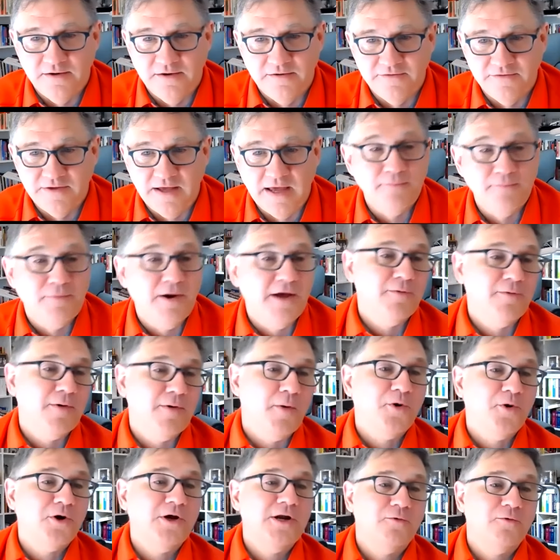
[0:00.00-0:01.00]
and by the way,
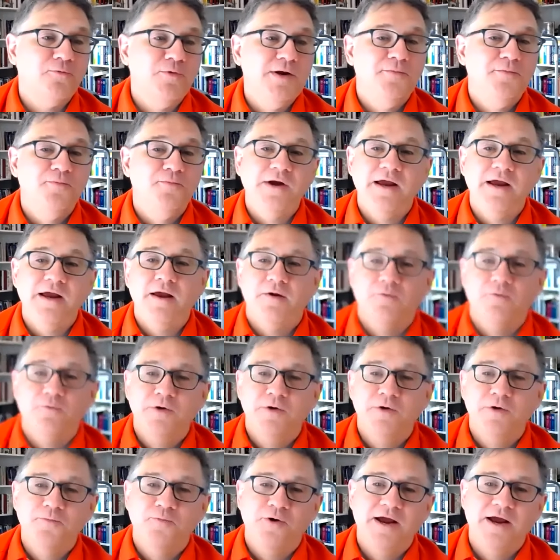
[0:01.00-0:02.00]
we're going to
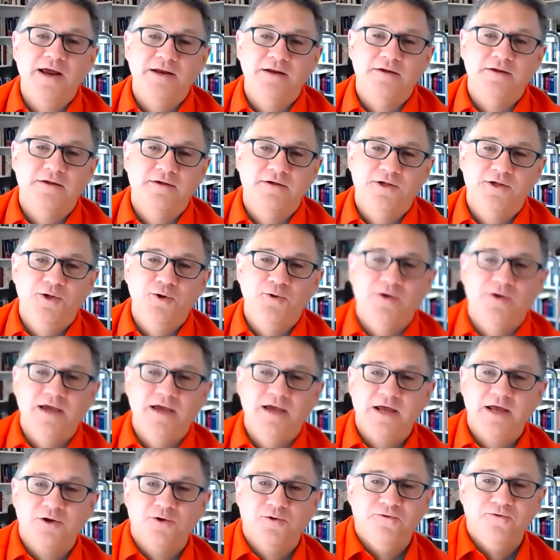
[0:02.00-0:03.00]
rebrand
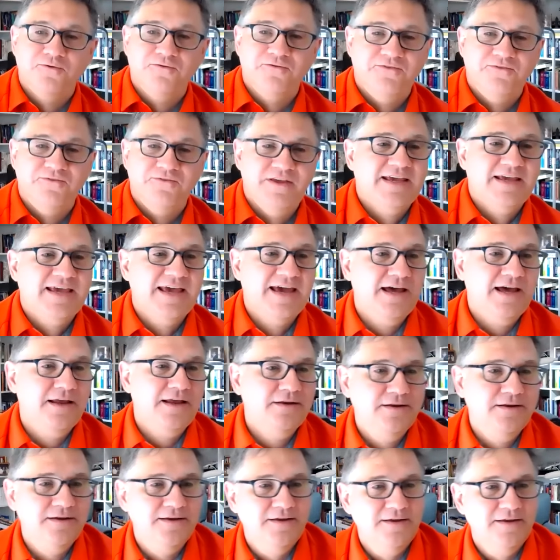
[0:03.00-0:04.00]
QCAD to
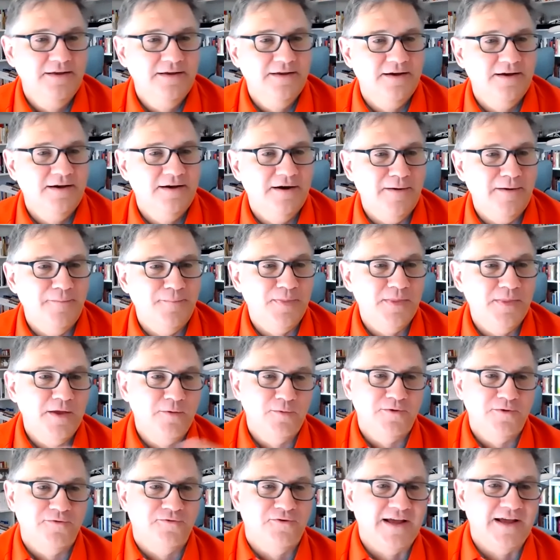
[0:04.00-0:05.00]
VCAD.
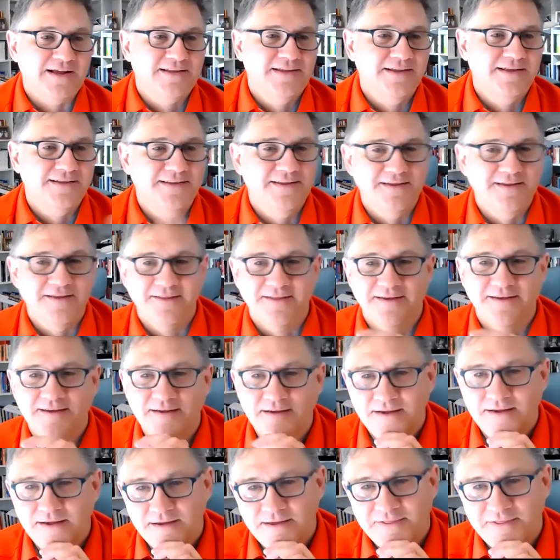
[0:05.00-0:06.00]
Reflecting the
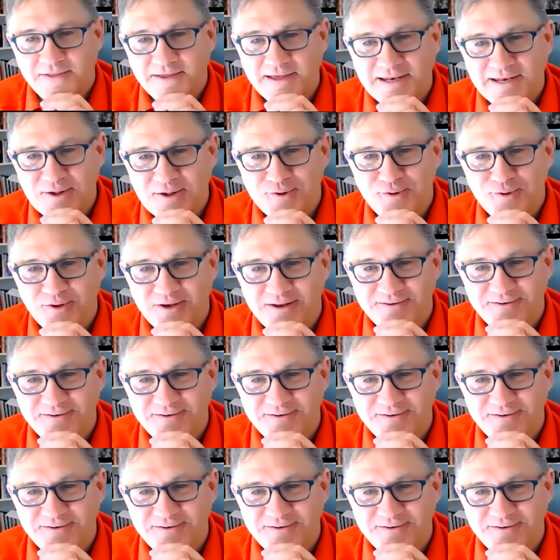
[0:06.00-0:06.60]
initial of